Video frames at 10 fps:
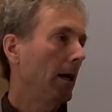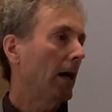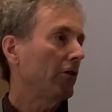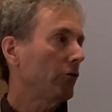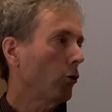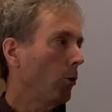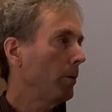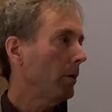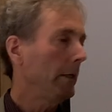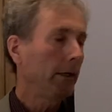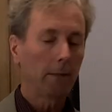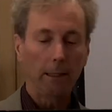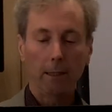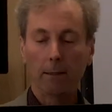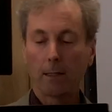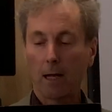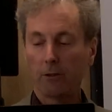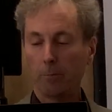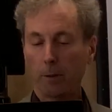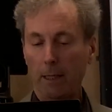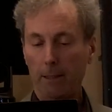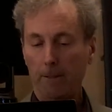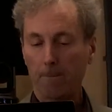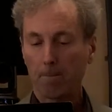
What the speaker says: are soberingly contemplated.